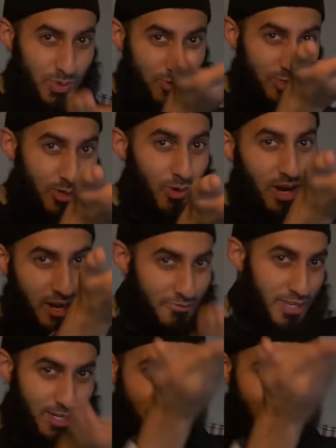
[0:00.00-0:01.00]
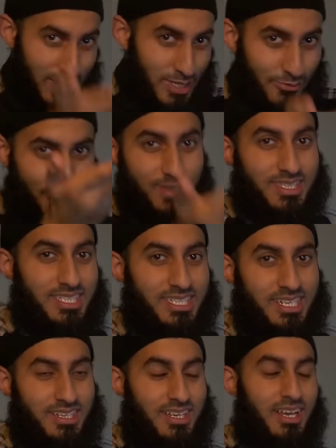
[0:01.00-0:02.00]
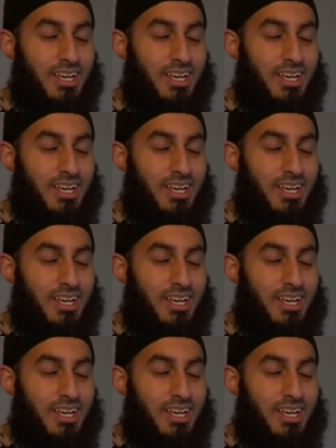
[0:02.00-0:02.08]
we also know love can make you fall into shirk.